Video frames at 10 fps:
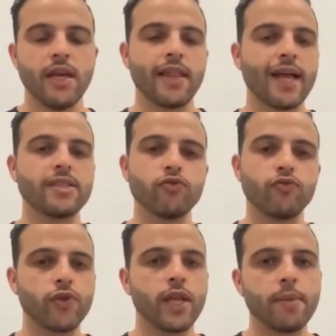That's a
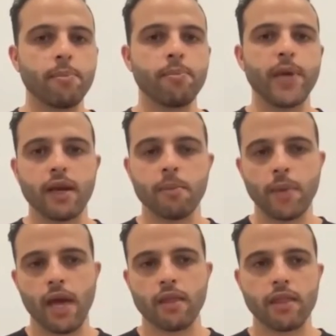really big
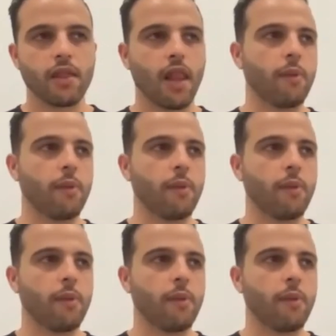myth.